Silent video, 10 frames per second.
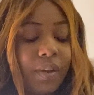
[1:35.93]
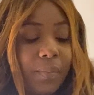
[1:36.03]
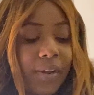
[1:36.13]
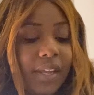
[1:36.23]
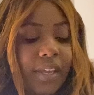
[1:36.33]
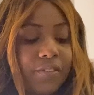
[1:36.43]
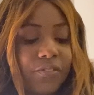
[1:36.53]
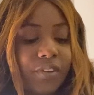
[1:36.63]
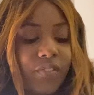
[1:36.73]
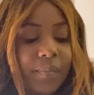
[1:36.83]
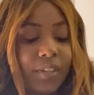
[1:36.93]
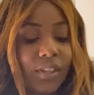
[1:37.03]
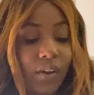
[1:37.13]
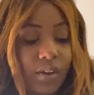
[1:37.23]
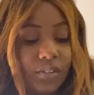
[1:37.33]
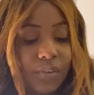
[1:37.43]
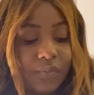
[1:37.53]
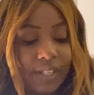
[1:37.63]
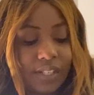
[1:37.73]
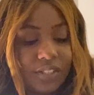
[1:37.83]
Breaking free from a long-term
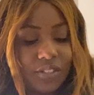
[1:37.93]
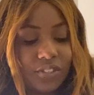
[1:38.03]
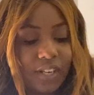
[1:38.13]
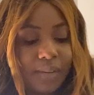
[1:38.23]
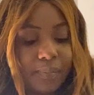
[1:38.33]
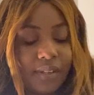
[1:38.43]
relationship.